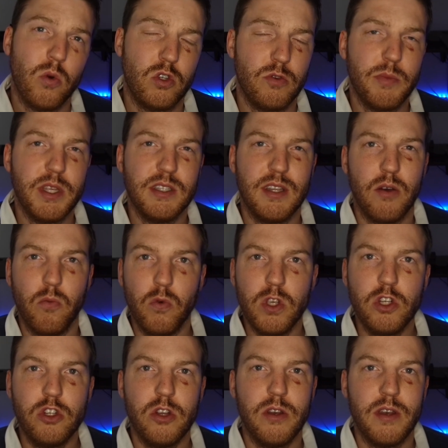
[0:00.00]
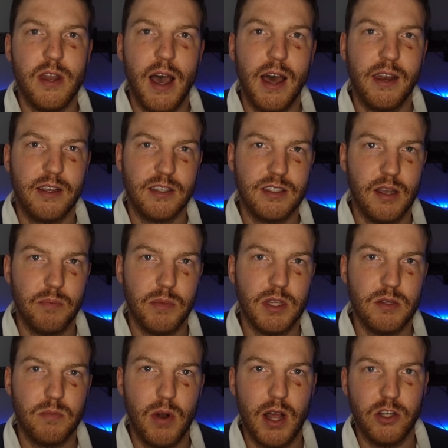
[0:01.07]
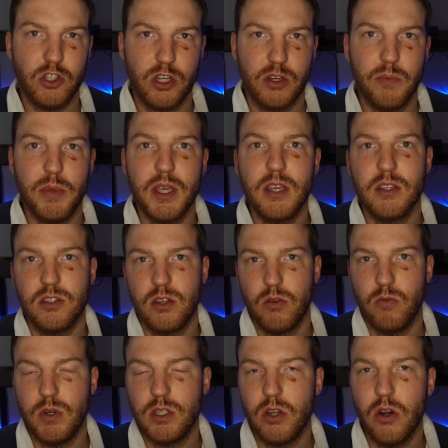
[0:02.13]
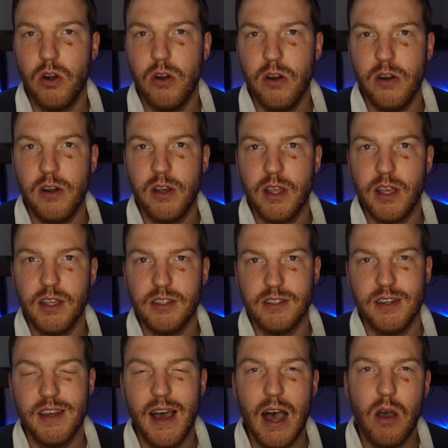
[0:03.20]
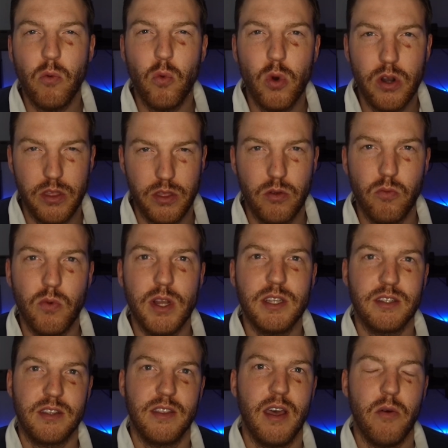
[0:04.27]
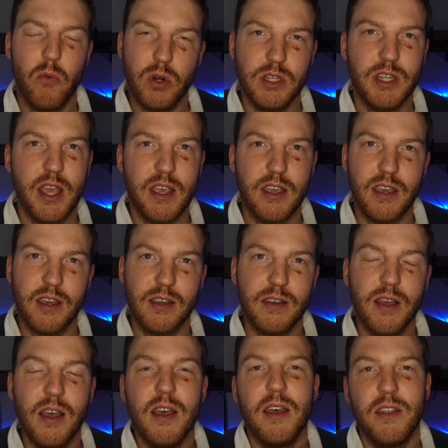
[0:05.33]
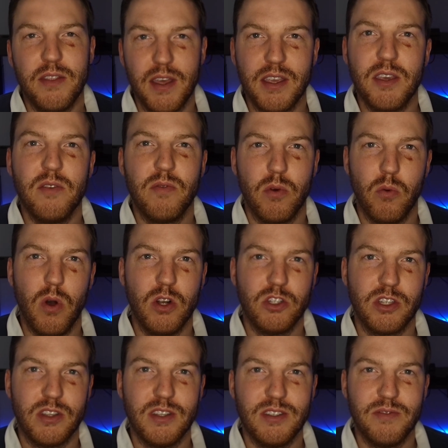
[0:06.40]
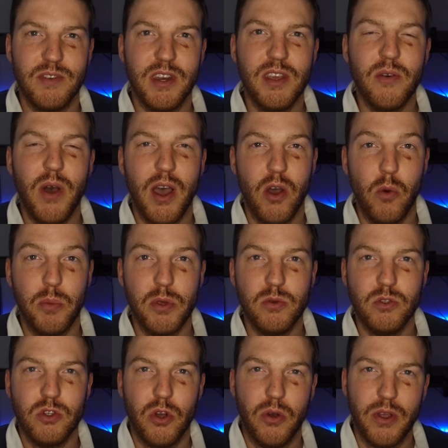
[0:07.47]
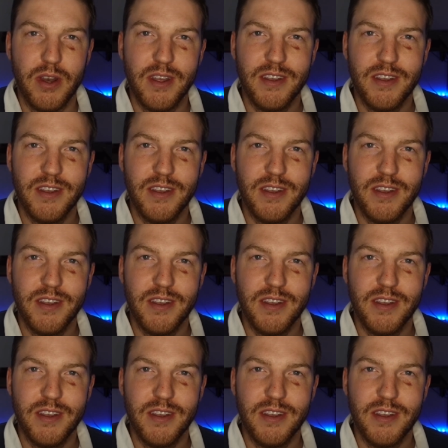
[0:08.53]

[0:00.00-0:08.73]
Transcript: which means that we should not accept this project because the return is not worth the risk that we're taking. Thank you for watching this video. I hope you enjoyed.